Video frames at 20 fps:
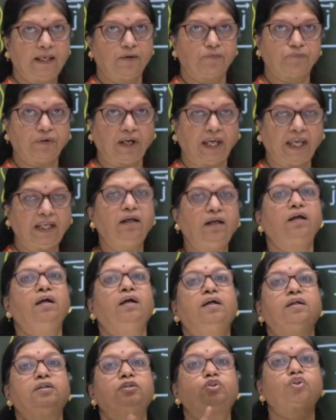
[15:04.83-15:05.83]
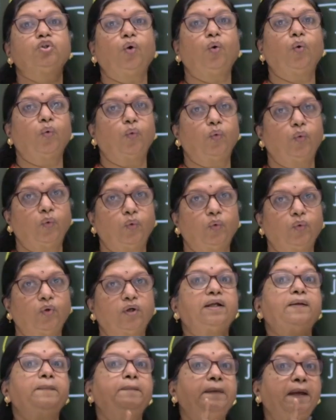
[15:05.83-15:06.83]
Fine. So
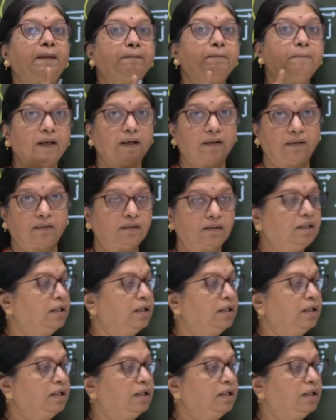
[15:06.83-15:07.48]
remember